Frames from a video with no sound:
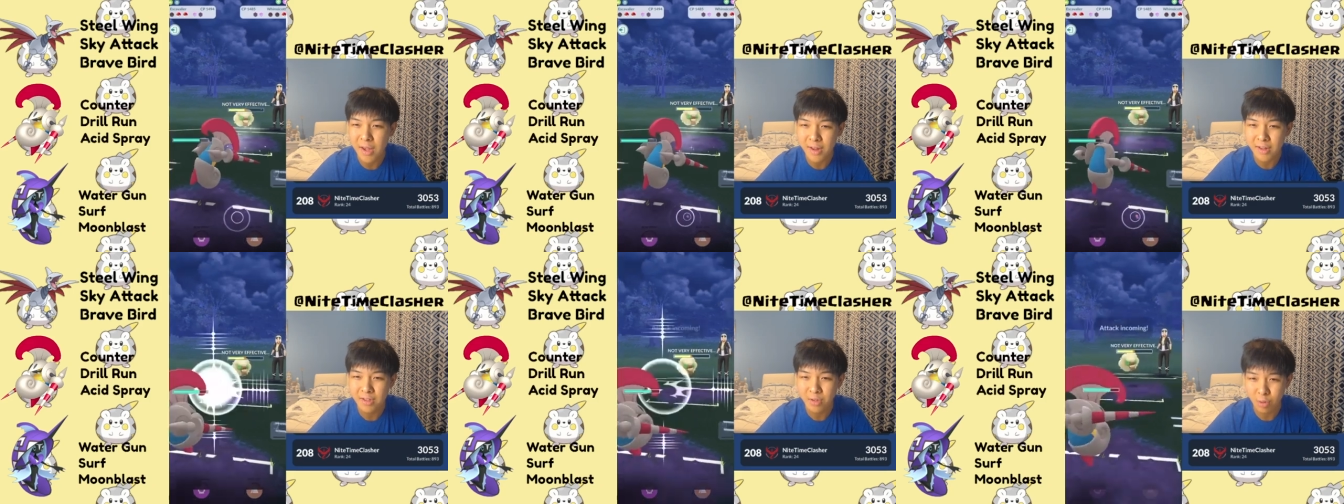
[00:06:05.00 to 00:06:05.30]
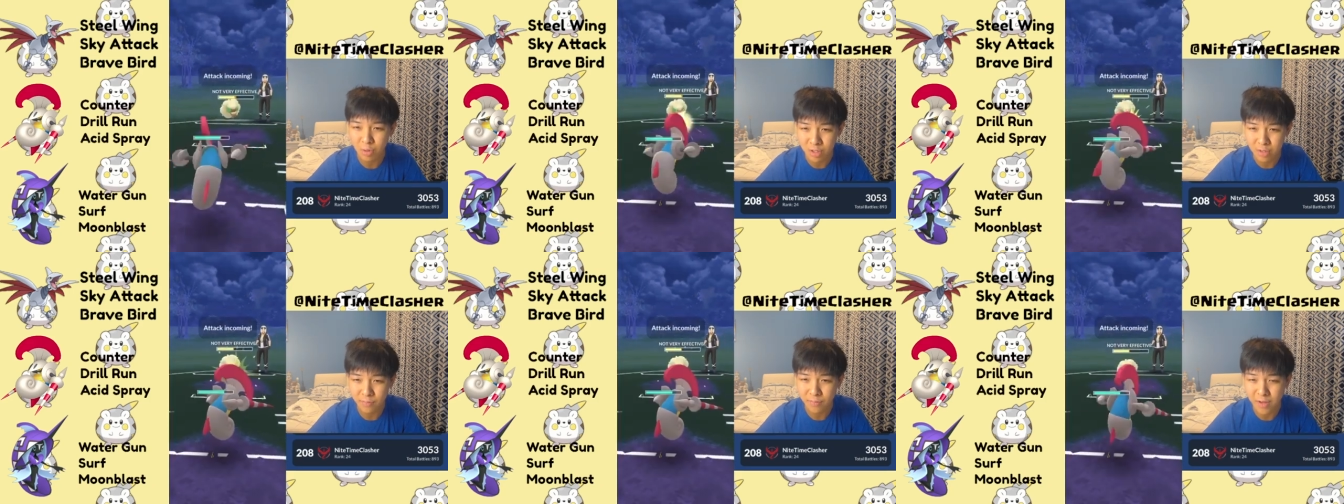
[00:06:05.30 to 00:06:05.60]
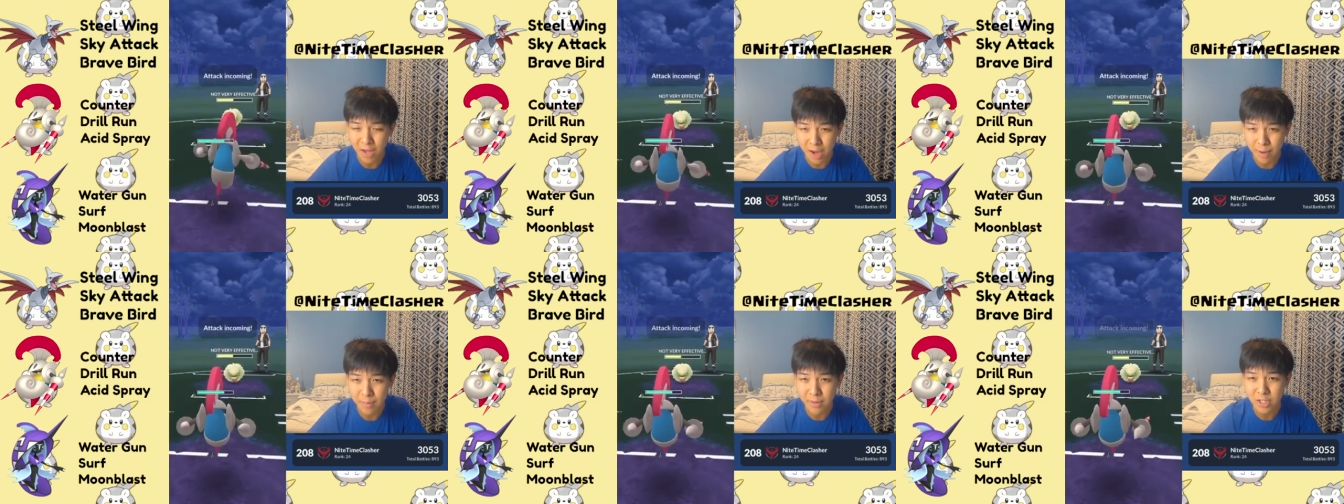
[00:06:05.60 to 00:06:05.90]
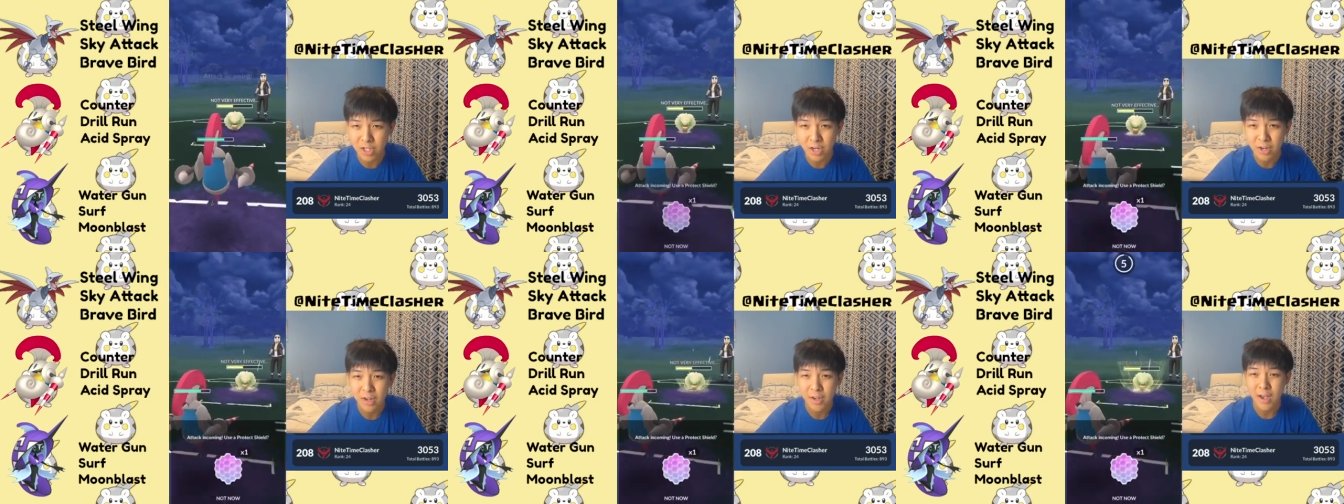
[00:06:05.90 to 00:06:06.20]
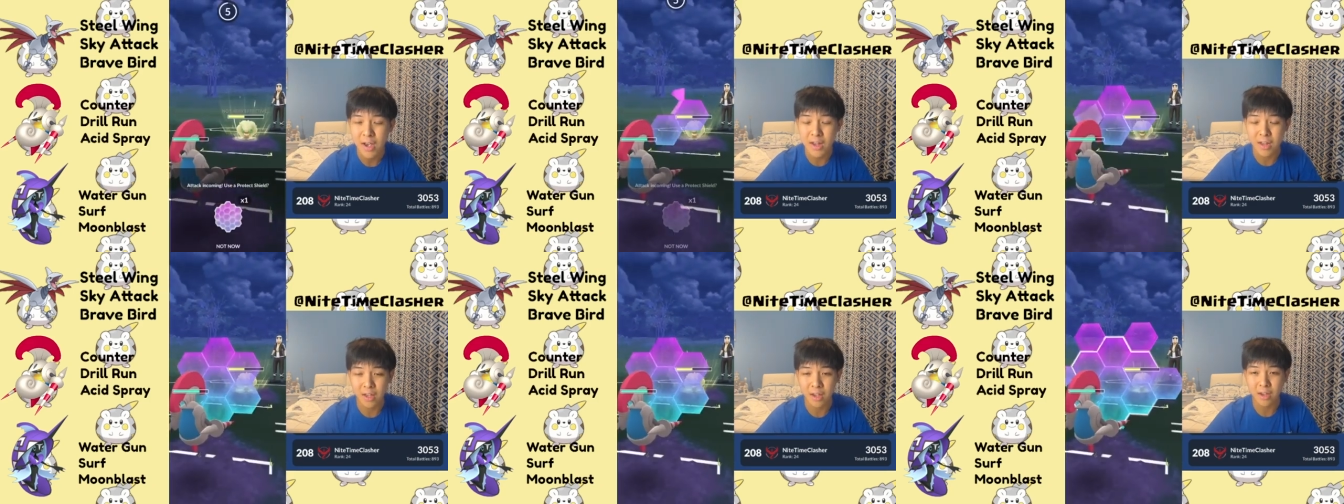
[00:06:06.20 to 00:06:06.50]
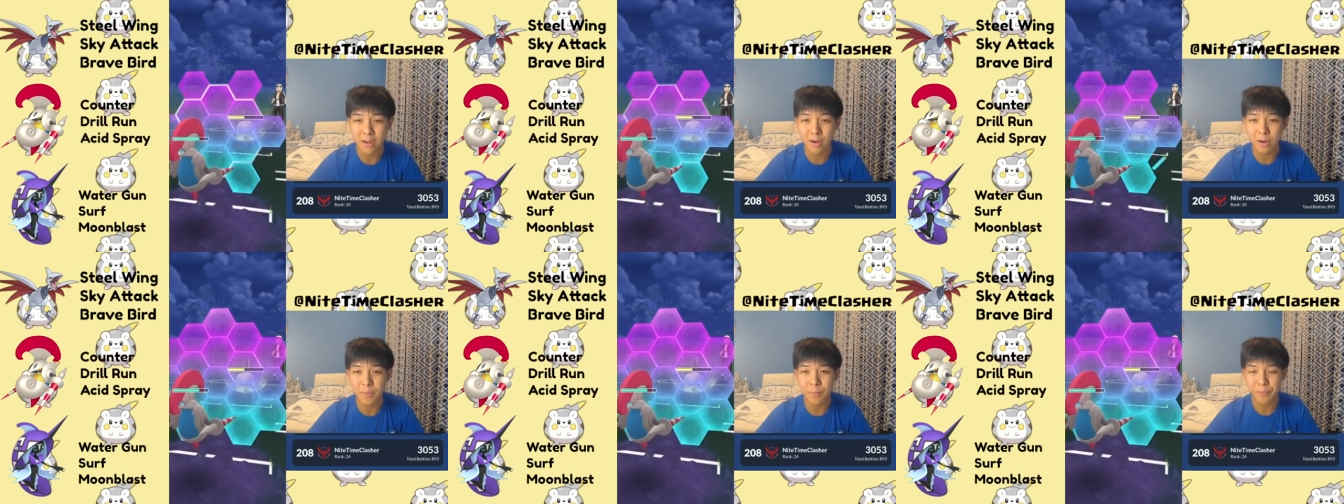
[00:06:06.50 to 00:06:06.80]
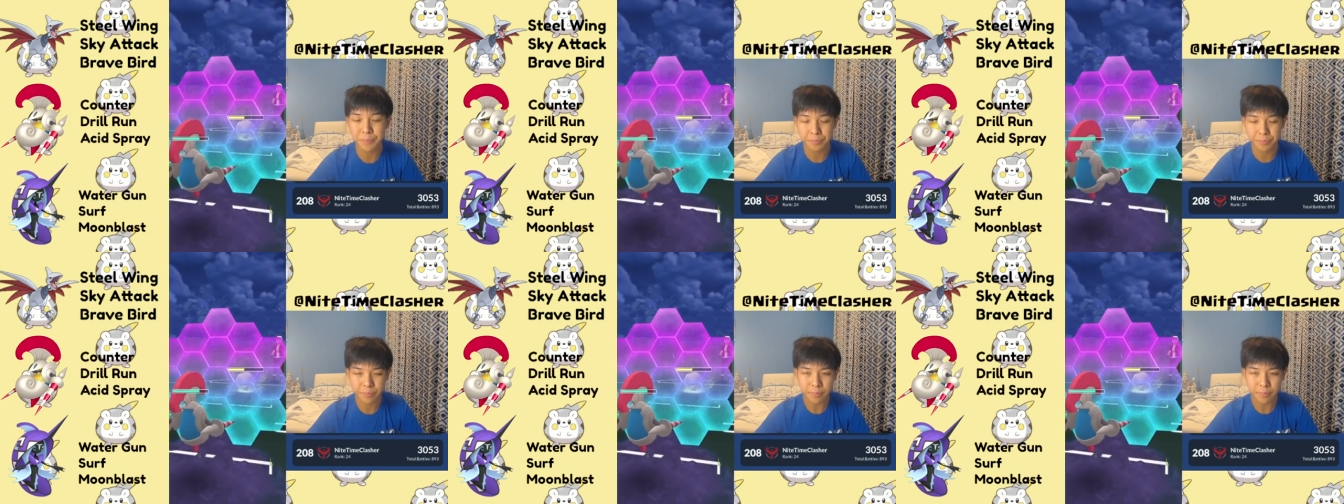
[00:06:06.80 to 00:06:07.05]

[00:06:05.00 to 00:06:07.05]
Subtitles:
source of damage, and here